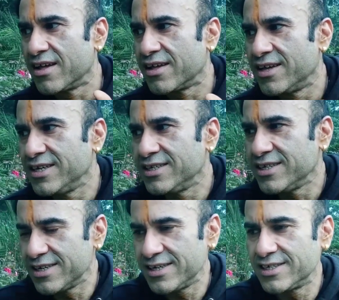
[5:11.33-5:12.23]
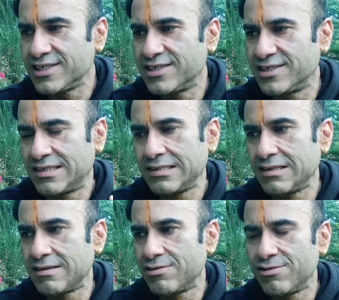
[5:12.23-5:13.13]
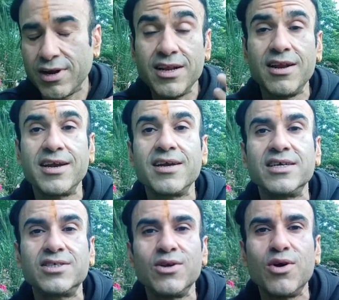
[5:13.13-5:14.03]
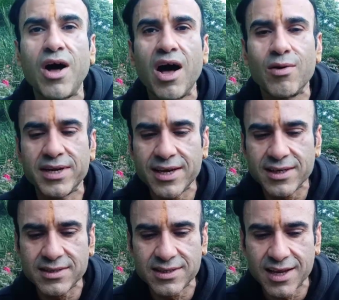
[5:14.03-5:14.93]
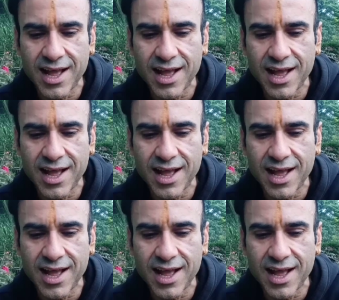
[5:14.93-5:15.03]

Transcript: he is really letting us know how it is.